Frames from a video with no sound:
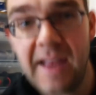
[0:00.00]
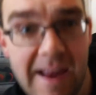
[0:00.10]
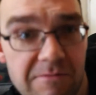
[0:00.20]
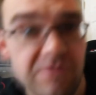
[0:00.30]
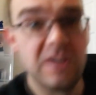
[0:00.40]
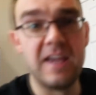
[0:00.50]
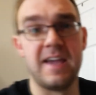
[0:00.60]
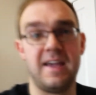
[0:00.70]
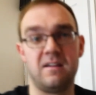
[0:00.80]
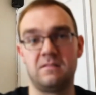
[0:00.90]
every
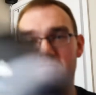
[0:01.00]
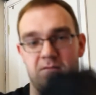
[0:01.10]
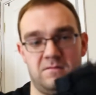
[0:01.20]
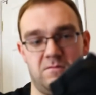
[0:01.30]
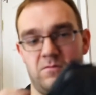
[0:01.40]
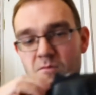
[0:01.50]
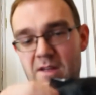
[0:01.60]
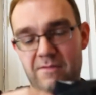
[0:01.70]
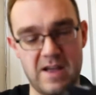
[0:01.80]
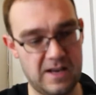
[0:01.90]
year we
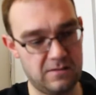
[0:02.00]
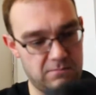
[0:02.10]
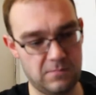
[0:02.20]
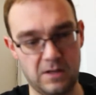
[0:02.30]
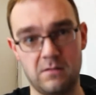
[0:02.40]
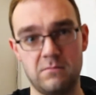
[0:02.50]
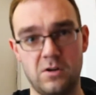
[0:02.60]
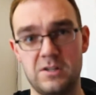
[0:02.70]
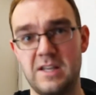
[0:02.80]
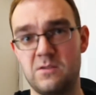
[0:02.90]
have had, i have
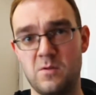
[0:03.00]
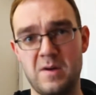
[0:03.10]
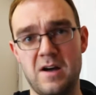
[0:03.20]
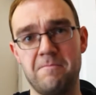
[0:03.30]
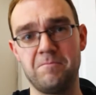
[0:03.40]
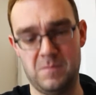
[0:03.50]
got to take this one apart.